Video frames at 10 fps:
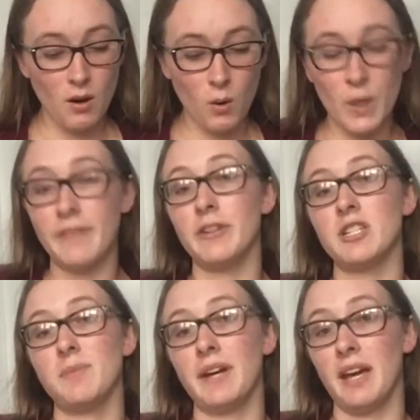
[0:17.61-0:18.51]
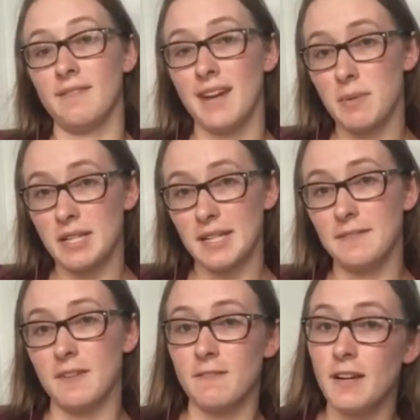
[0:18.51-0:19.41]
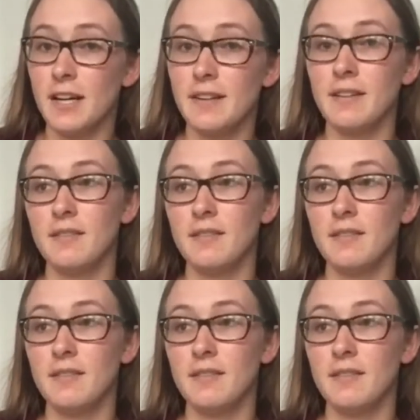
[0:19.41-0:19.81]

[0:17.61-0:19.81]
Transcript: Or if you're just making a fabric tail for fun,